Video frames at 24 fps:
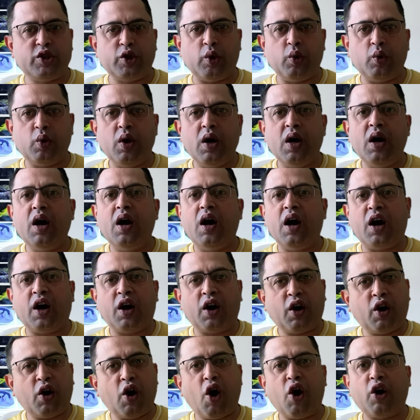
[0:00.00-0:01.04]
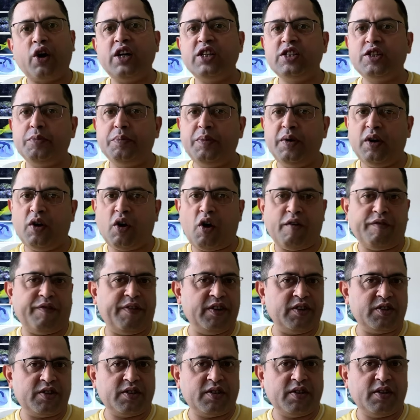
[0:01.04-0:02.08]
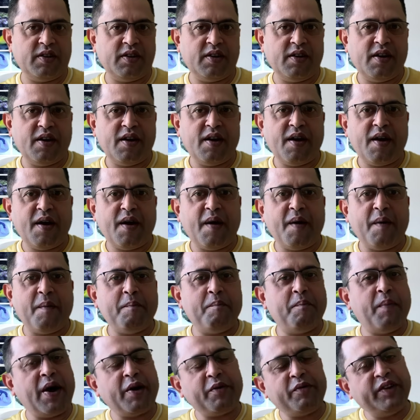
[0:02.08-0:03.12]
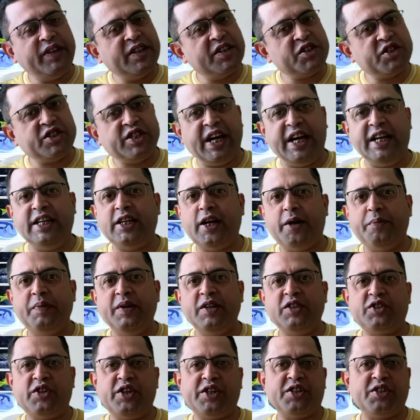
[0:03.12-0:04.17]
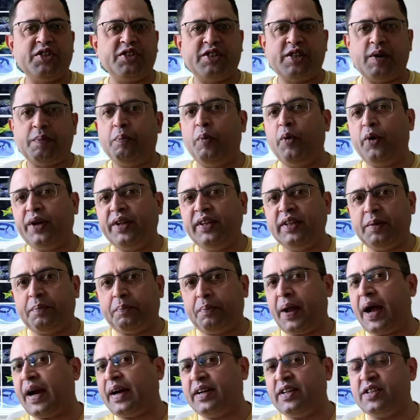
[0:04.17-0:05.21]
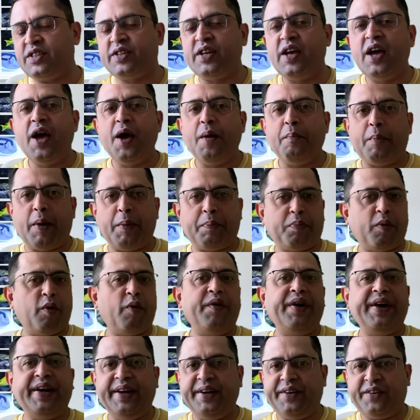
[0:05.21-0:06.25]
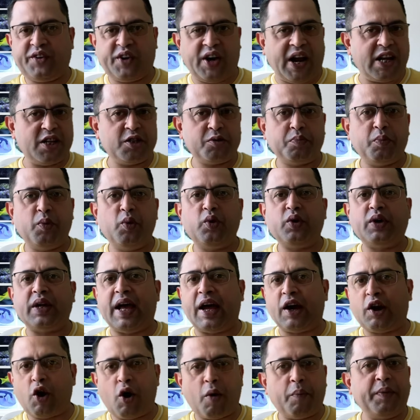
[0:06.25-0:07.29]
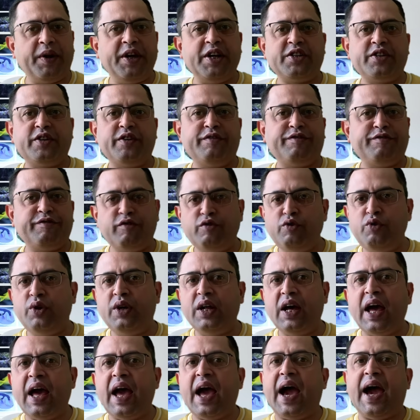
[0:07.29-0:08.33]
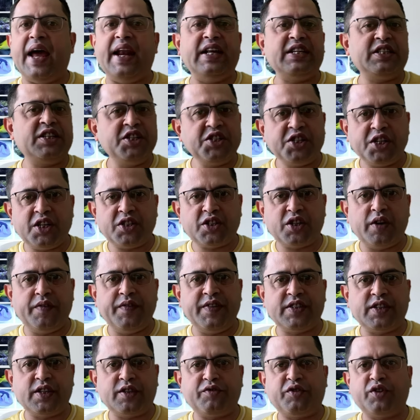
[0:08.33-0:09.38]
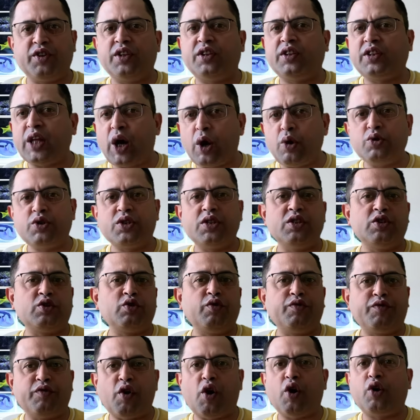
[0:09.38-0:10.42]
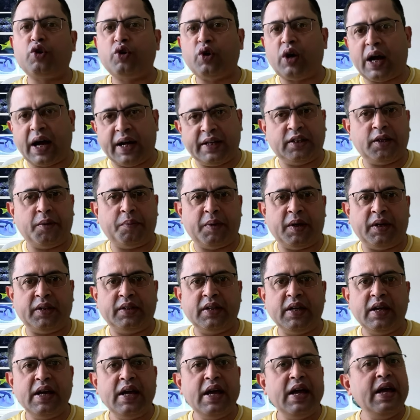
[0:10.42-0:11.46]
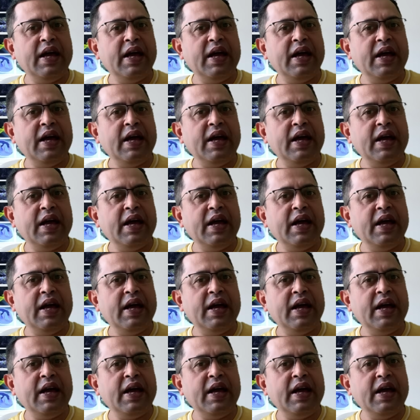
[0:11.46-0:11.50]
so a cognizable offence. But with the state administration supporting the practice by providing transport, accommodation, food and essential services for the thousands who flock to Hyderabad,